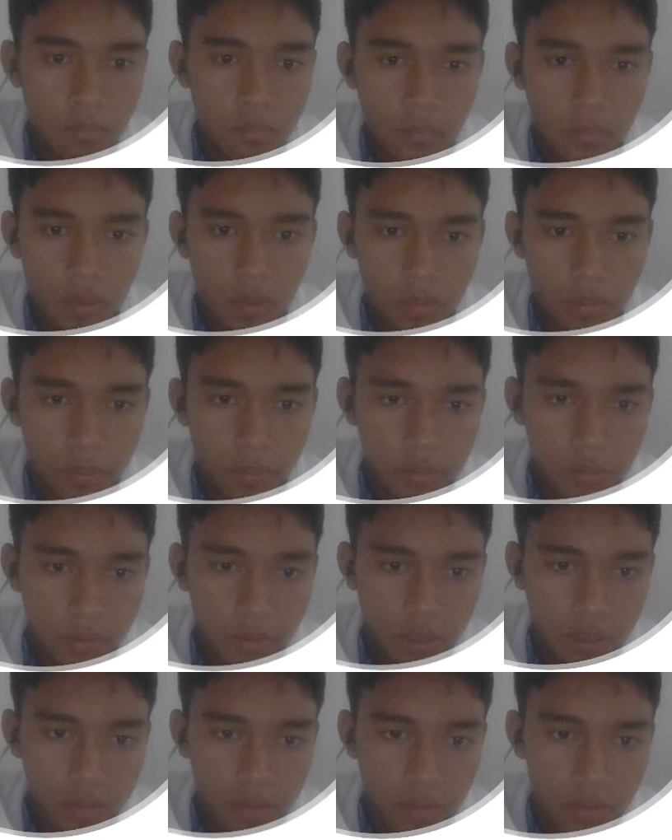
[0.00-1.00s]
Now I'm going to
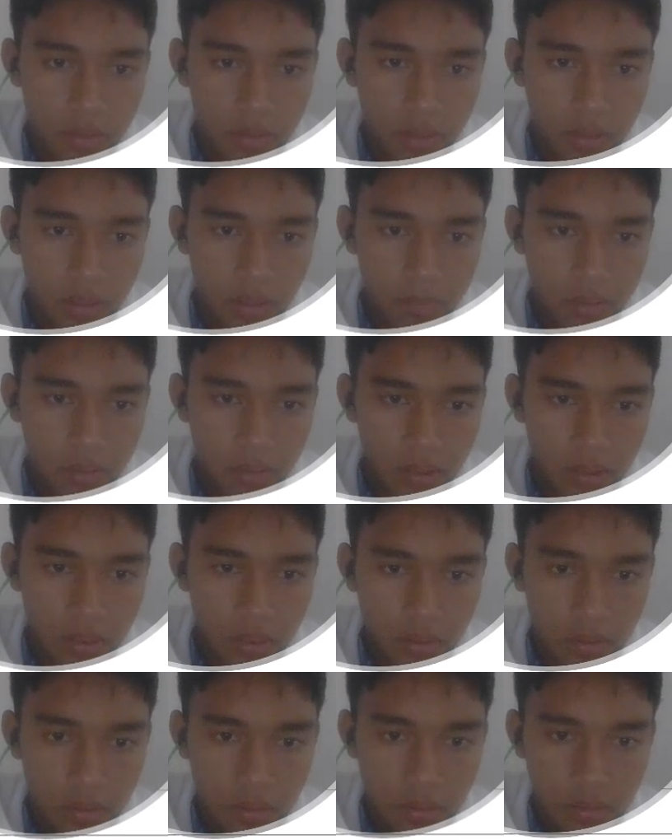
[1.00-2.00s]
add another label here
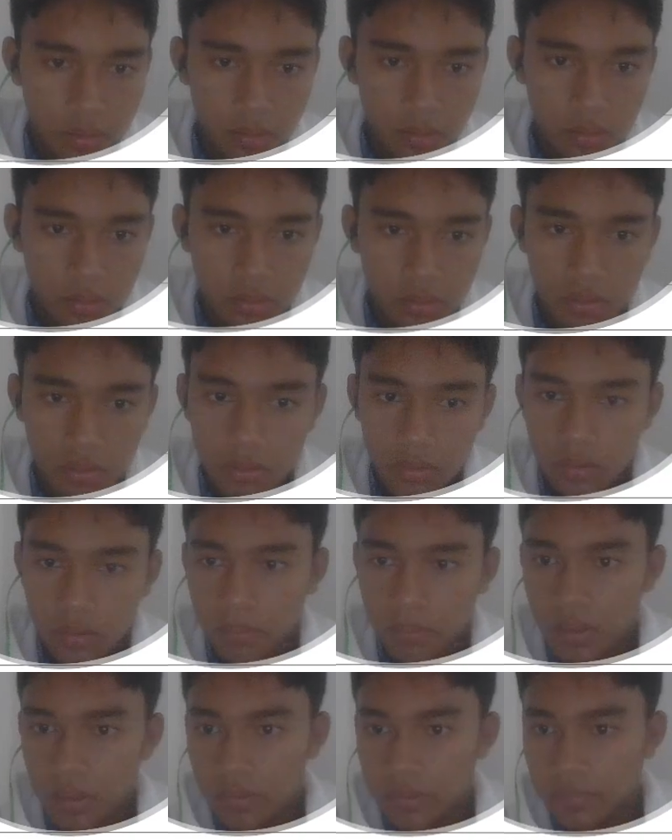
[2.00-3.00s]

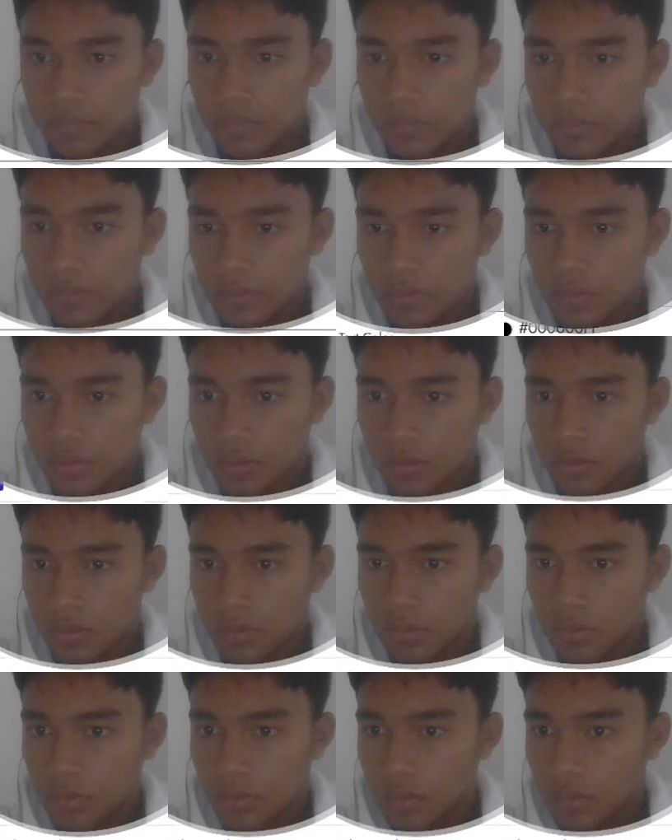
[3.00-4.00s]
above, so
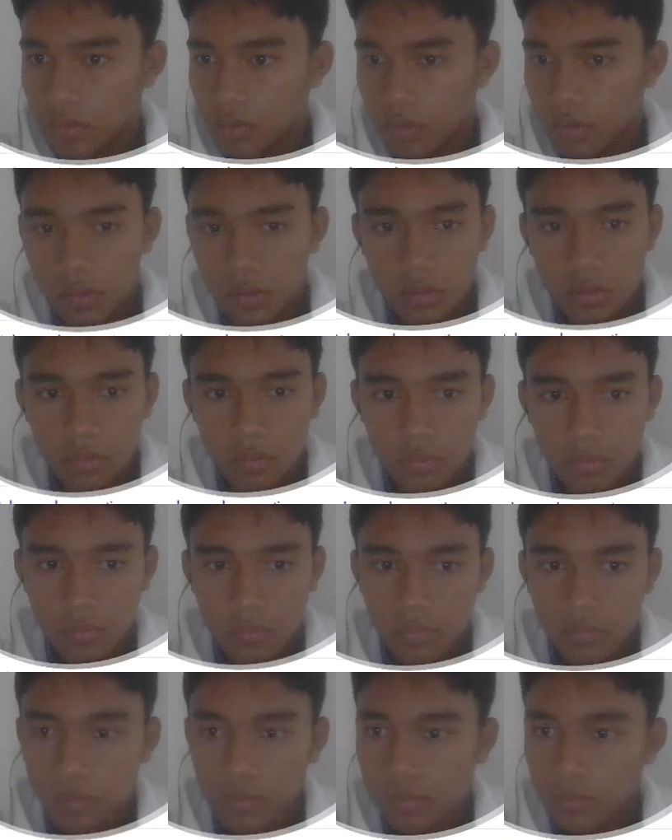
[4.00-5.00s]

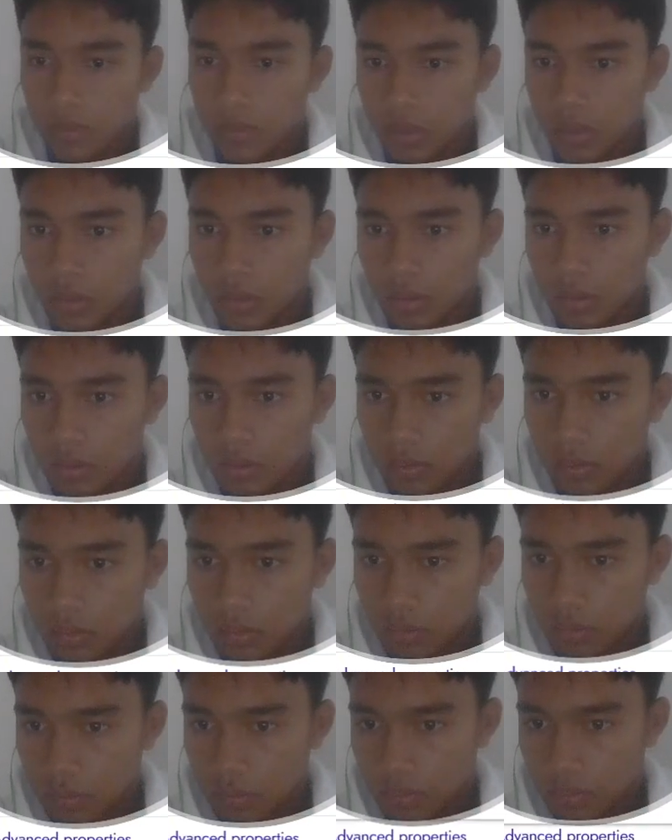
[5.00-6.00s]
with,
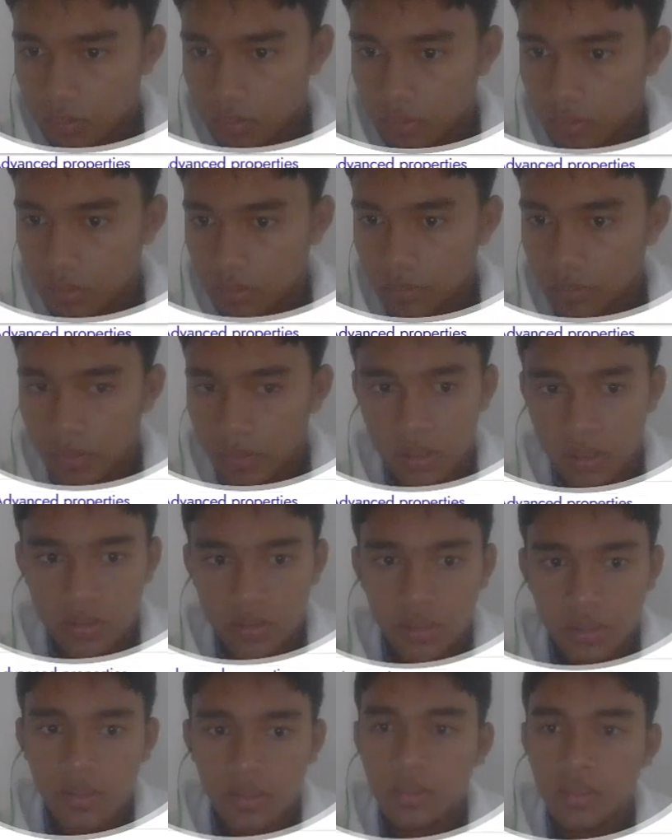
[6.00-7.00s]
make it
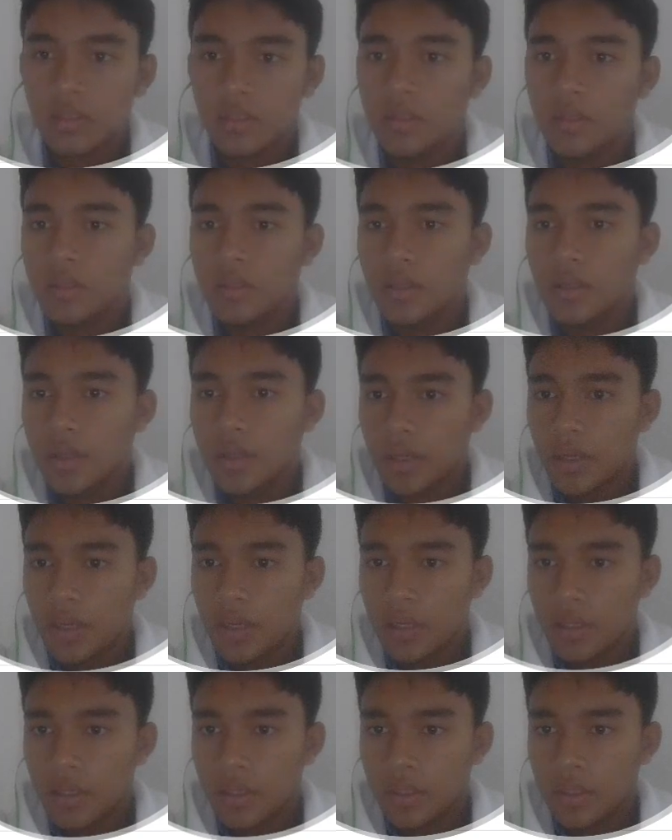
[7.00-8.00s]
center,
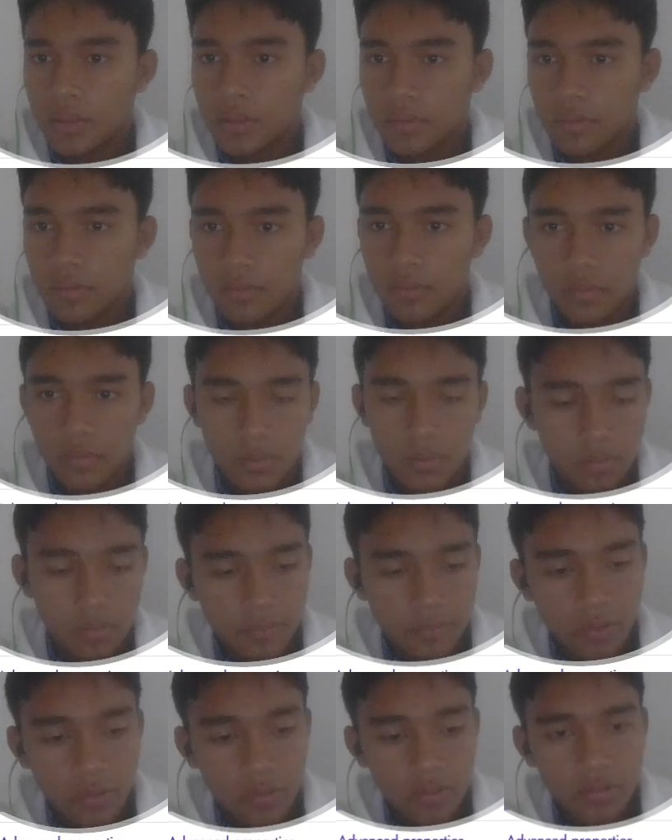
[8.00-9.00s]
and the
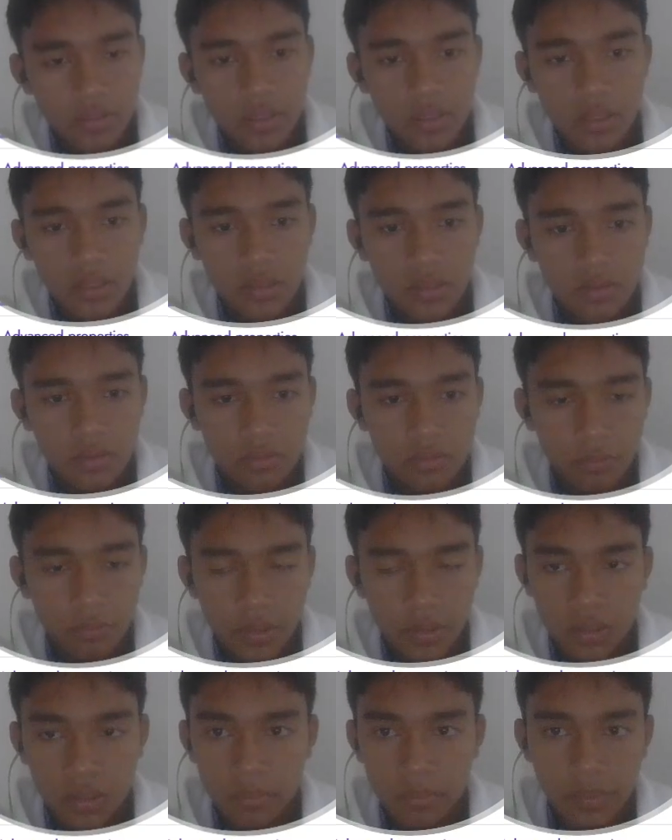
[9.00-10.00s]
font size
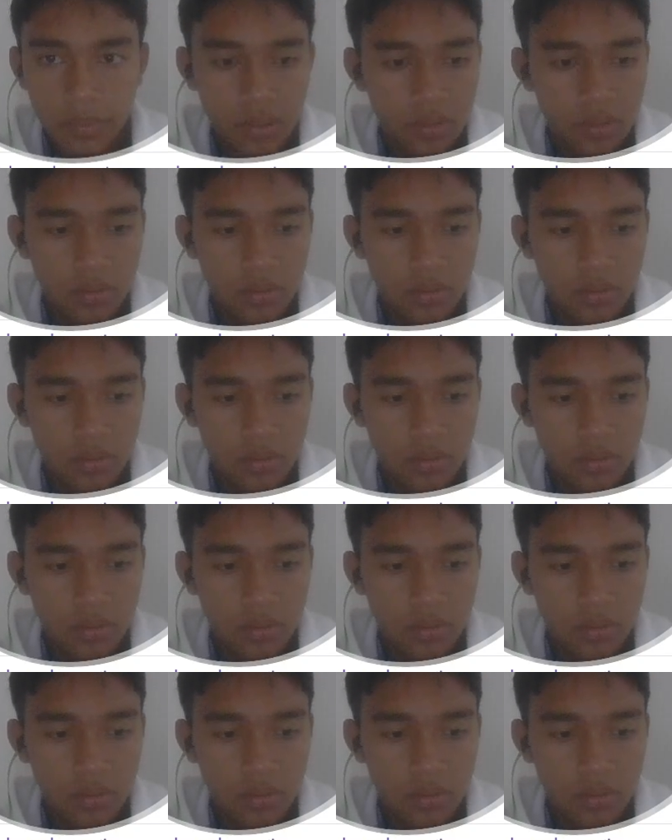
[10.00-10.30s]
will be,